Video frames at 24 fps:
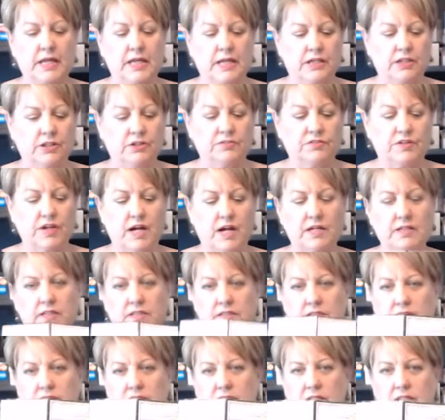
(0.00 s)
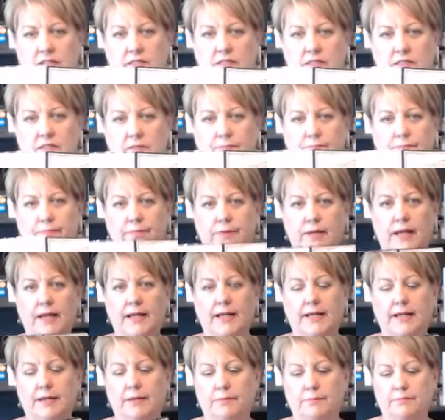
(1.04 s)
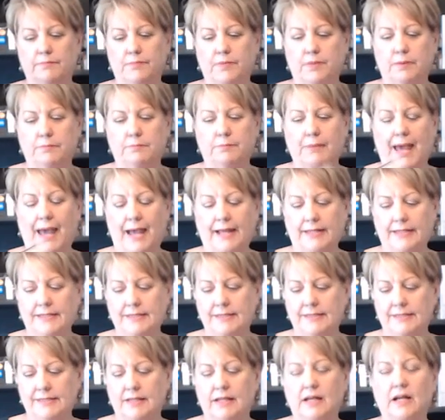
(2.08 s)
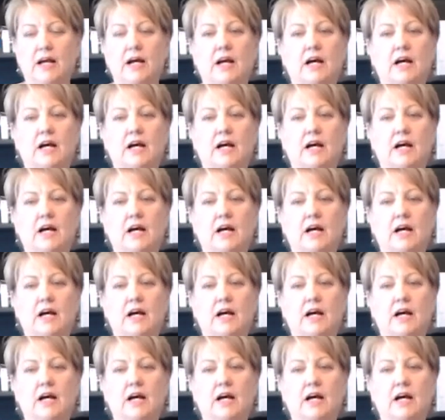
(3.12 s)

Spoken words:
You've got 6 packets